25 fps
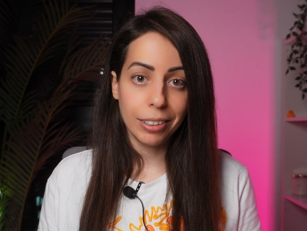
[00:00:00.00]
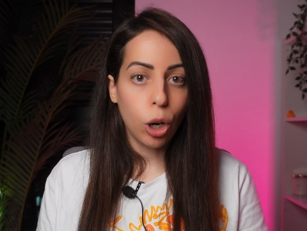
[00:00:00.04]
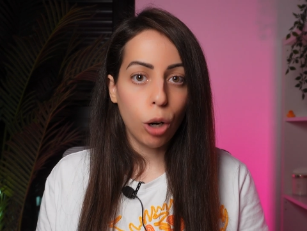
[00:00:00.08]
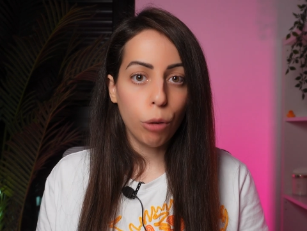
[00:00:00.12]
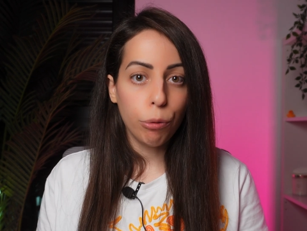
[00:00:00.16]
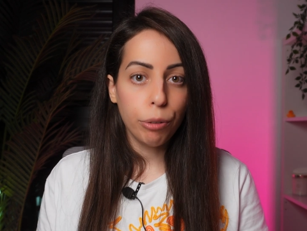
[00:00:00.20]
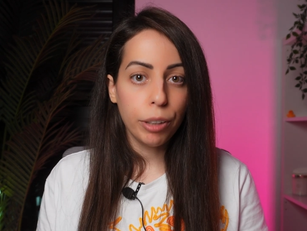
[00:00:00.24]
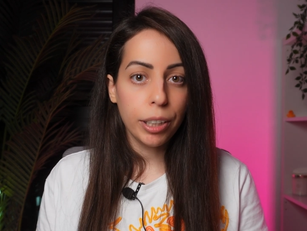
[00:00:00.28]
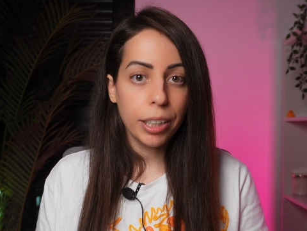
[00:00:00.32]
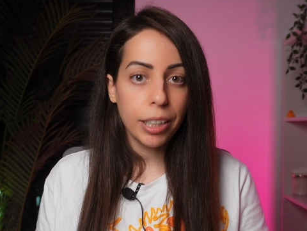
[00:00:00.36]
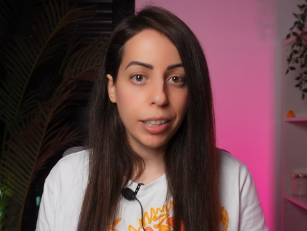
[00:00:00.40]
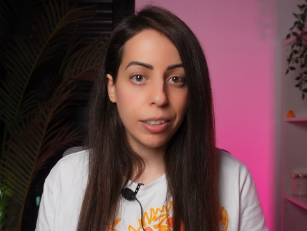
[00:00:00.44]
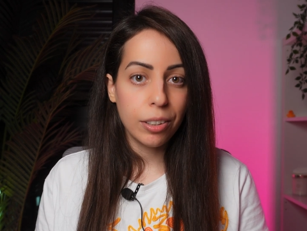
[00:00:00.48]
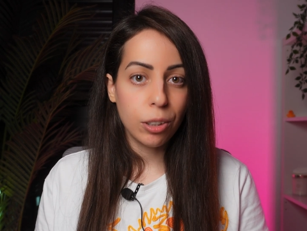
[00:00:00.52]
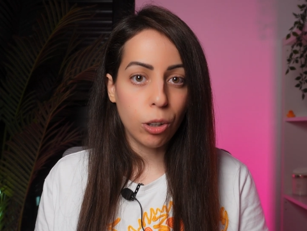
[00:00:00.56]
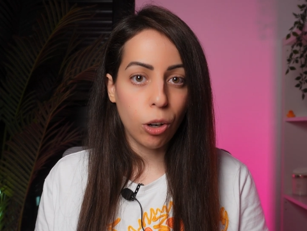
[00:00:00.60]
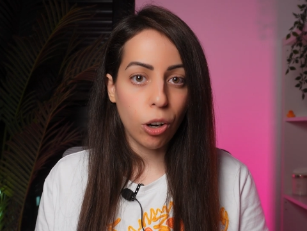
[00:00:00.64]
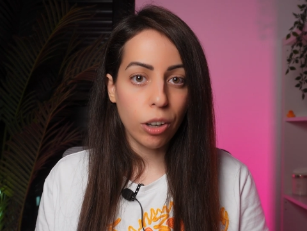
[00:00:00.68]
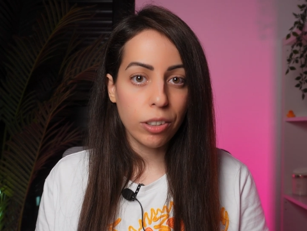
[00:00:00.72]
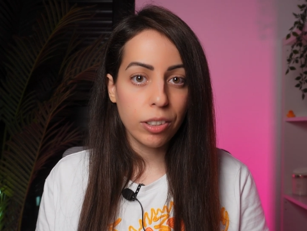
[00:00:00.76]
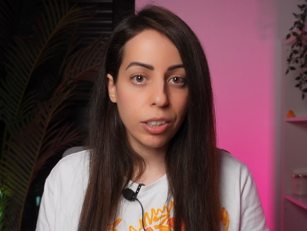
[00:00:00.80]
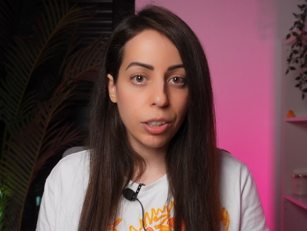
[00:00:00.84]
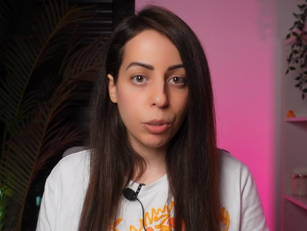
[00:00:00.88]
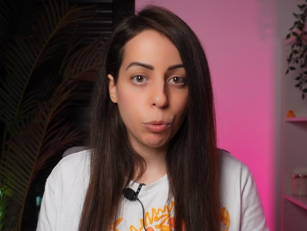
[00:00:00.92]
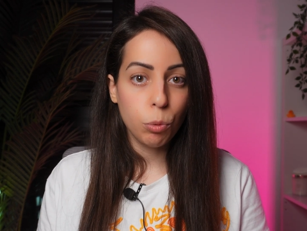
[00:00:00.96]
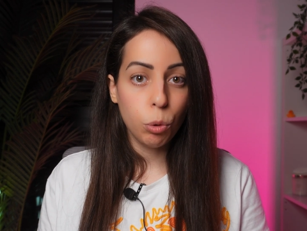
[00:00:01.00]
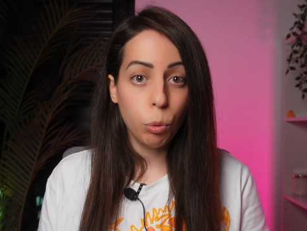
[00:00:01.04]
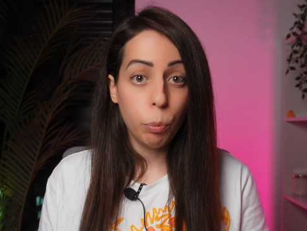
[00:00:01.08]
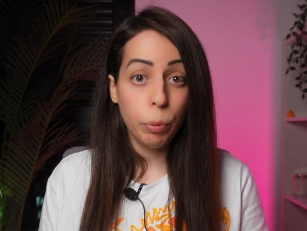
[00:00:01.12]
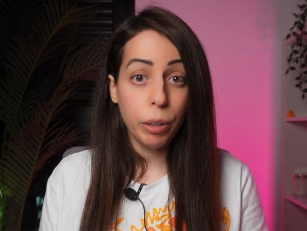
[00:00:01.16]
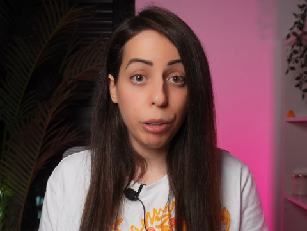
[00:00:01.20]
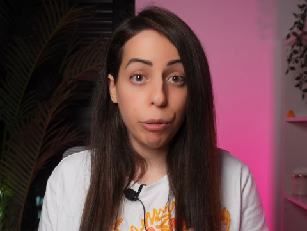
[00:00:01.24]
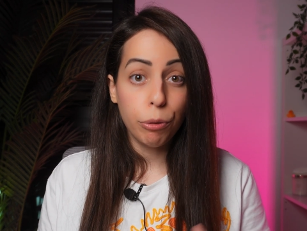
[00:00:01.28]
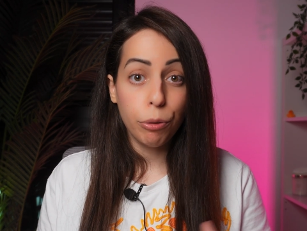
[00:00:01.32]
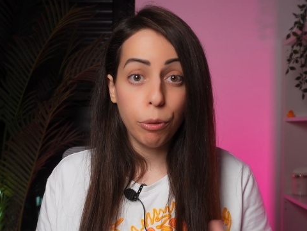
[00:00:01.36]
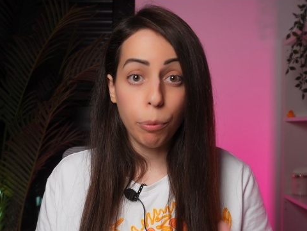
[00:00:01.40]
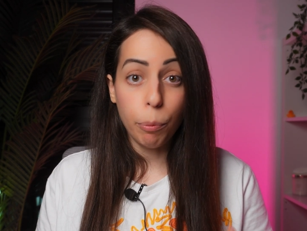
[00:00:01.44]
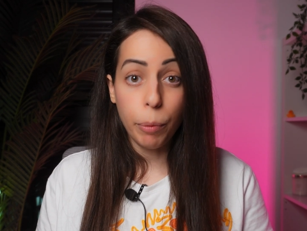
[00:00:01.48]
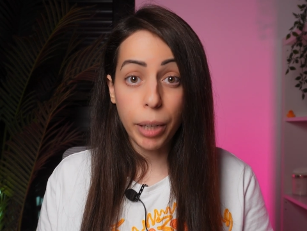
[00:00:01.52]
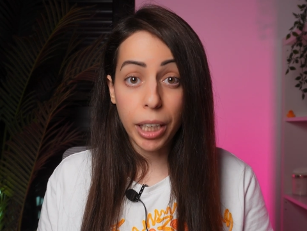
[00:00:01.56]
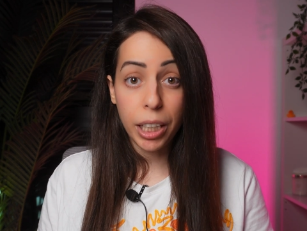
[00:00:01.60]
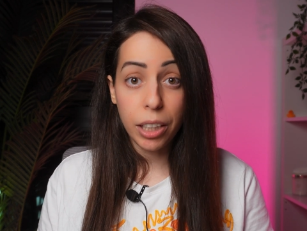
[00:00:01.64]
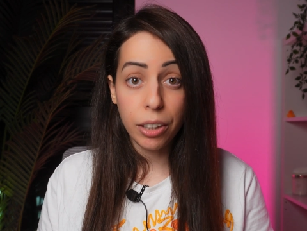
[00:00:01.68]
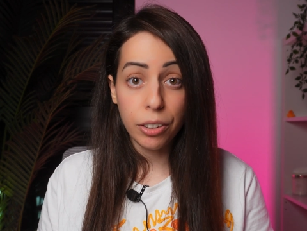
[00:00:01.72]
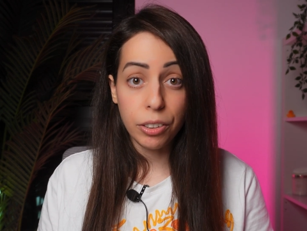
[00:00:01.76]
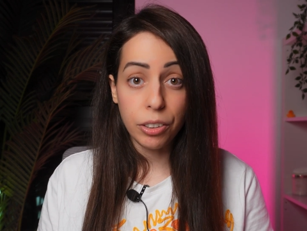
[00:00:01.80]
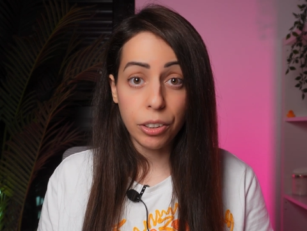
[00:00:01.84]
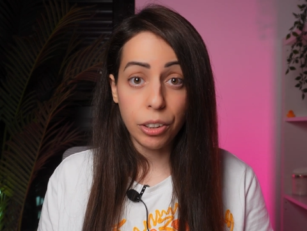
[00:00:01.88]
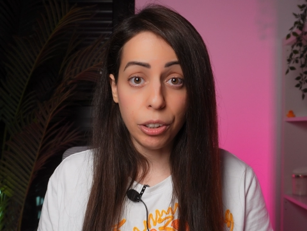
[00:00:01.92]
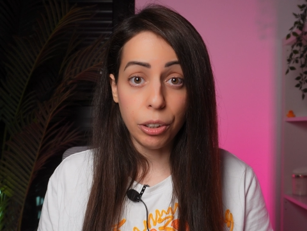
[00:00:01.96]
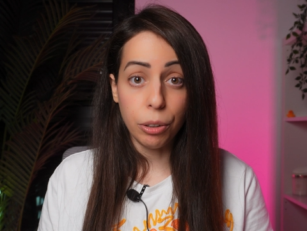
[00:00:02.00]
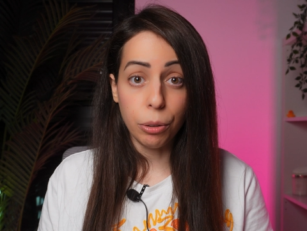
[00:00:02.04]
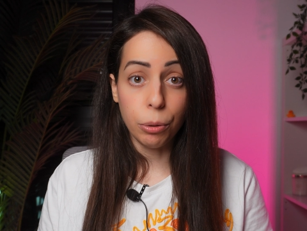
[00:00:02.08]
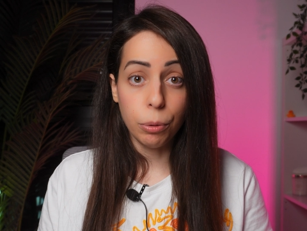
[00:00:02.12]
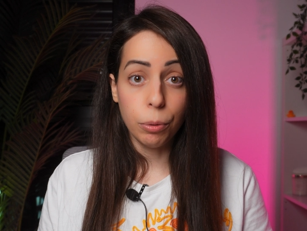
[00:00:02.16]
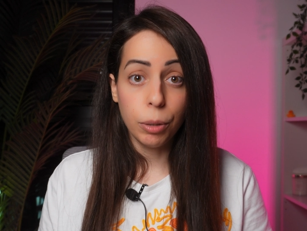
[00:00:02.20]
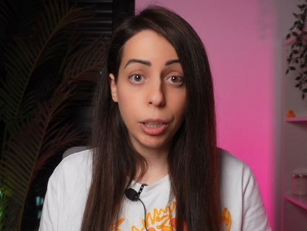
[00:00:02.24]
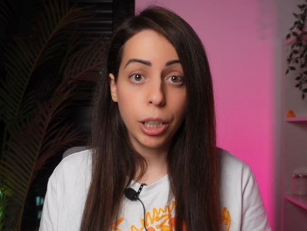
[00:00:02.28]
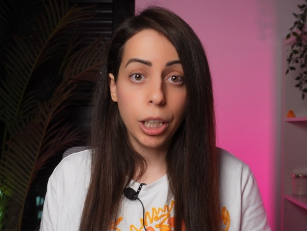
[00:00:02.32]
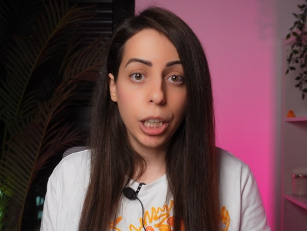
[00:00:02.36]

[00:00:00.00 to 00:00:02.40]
Often these causes will be familiar to you.